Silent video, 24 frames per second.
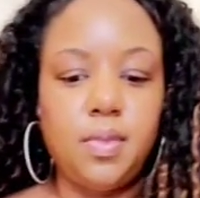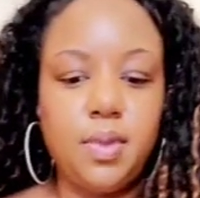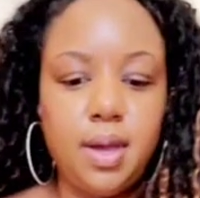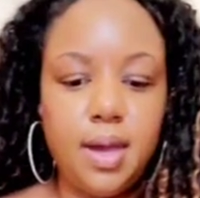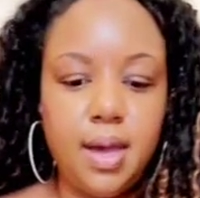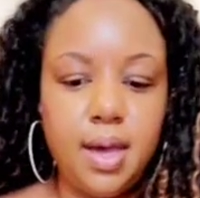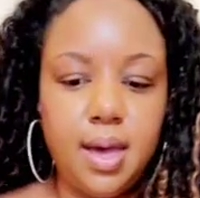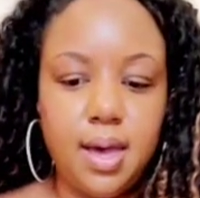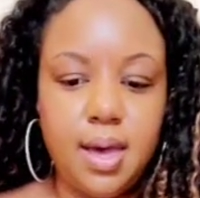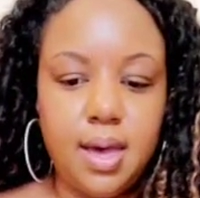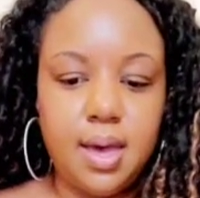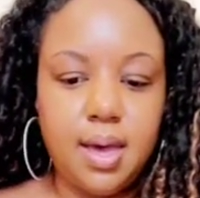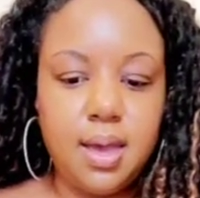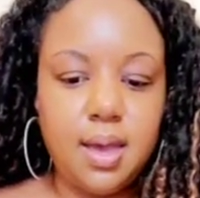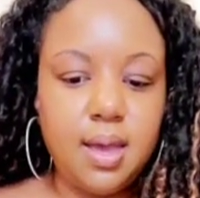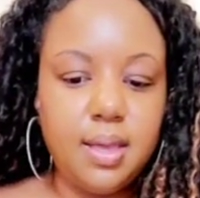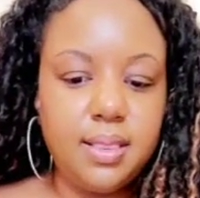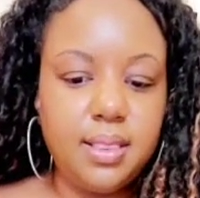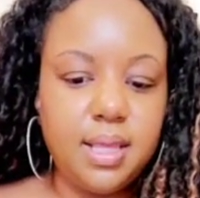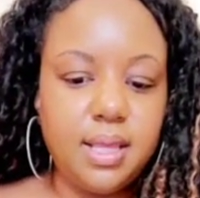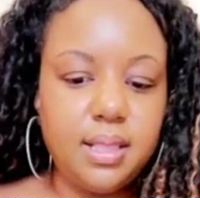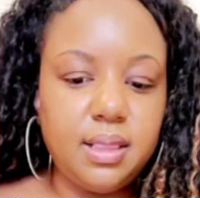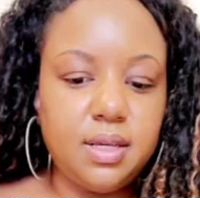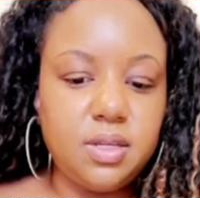Okay,
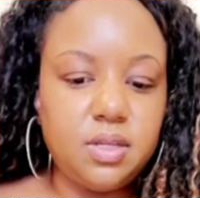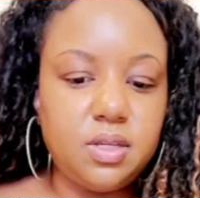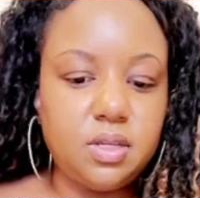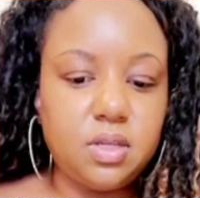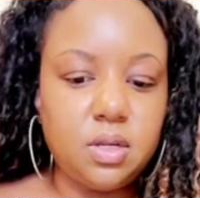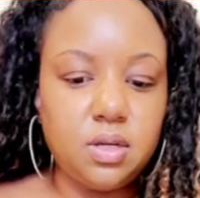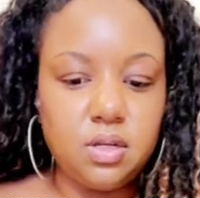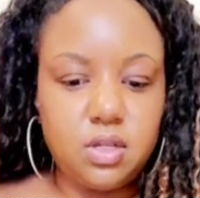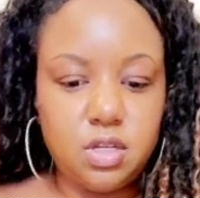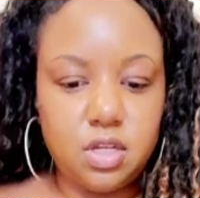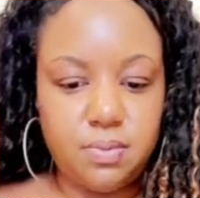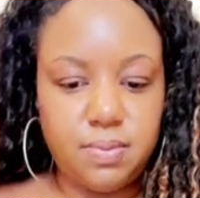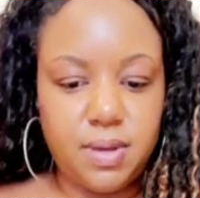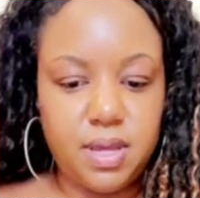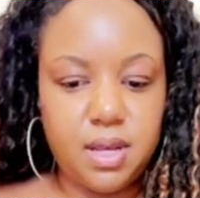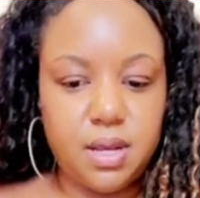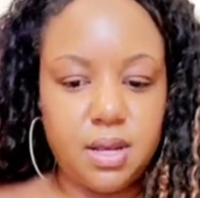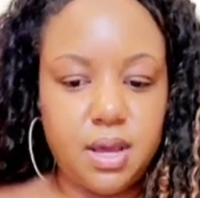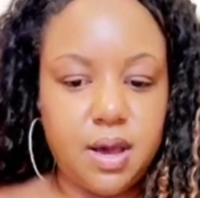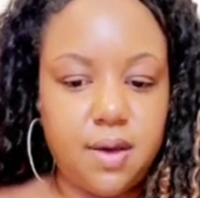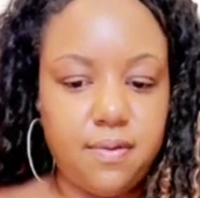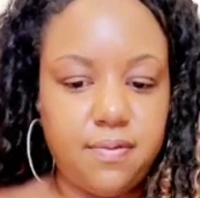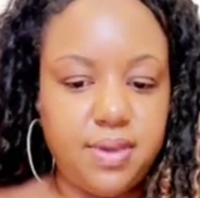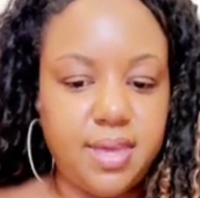I think this should be
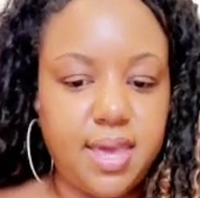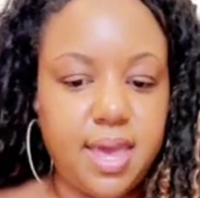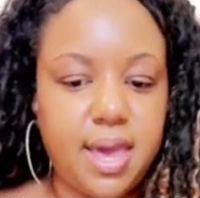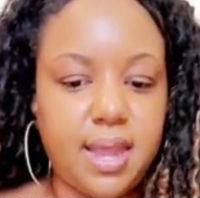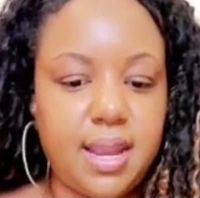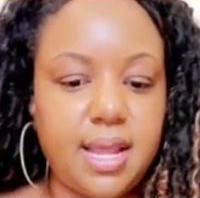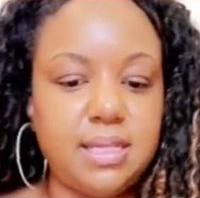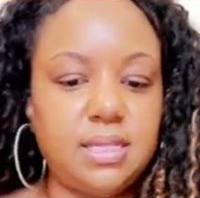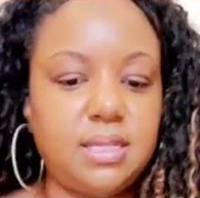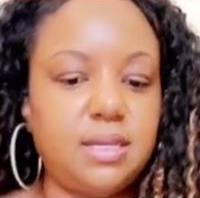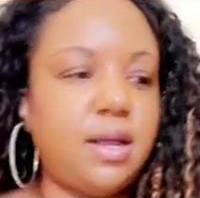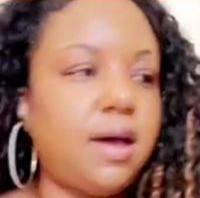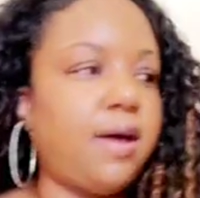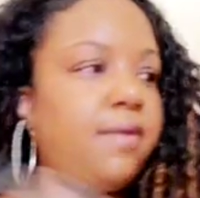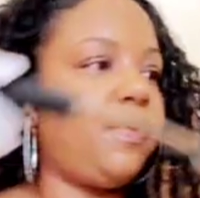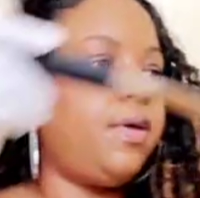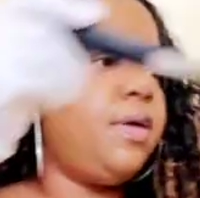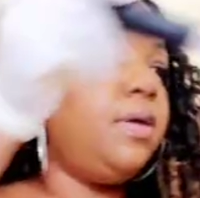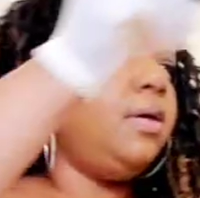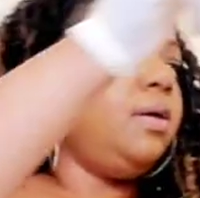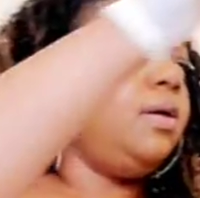enough. Yeah, that's enough.